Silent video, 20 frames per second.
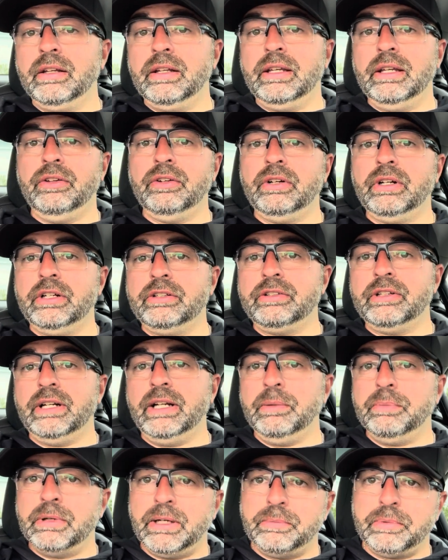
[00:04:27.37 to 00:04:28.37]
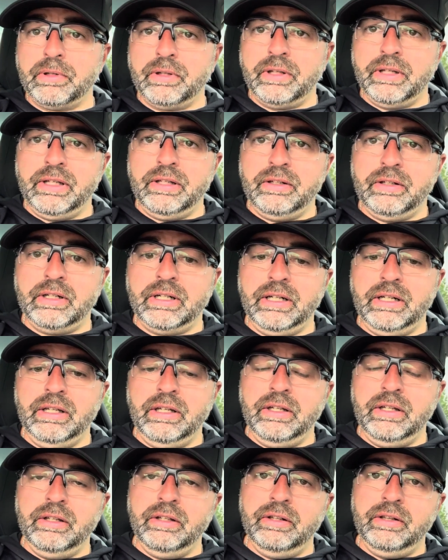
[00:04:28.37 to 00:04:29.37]
Kids are not training properly. All right,
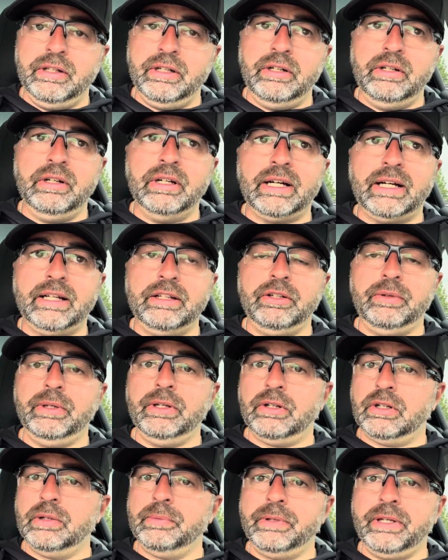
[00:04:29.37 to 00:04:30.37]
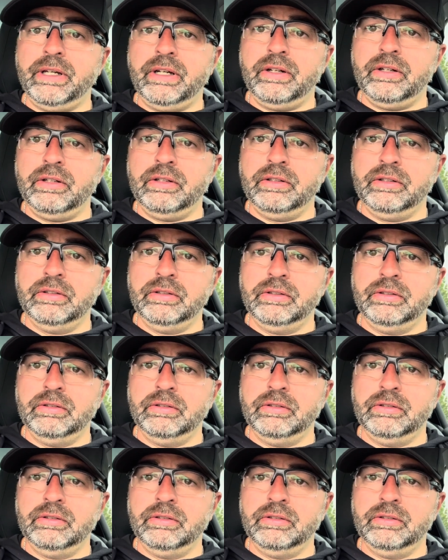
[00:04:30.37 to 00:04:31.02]
they're not doing arm care,